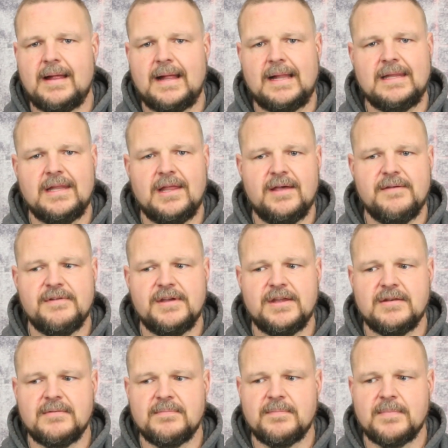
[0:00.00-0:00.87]
I love
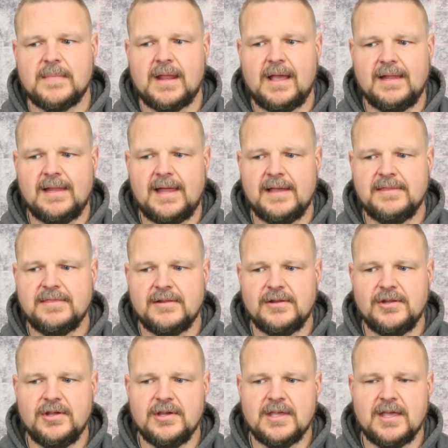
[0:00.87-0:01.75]
it. I like
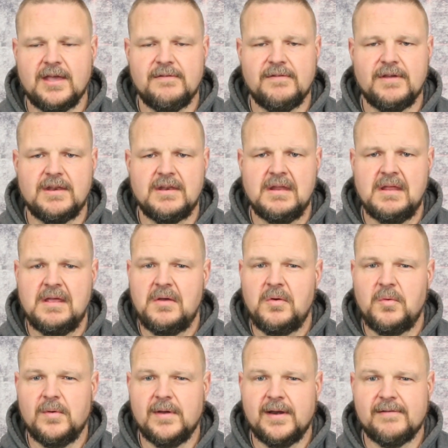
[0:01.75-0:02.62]
the look of it
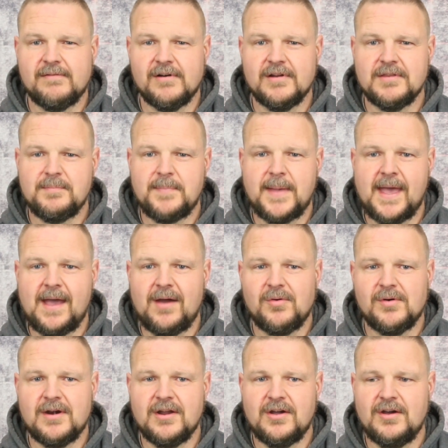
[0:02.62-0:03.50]
whenever it's
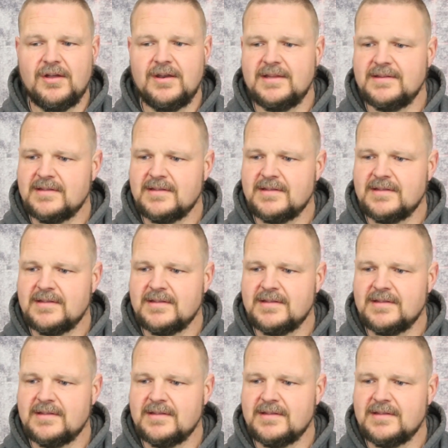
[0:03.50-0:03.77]
powered on,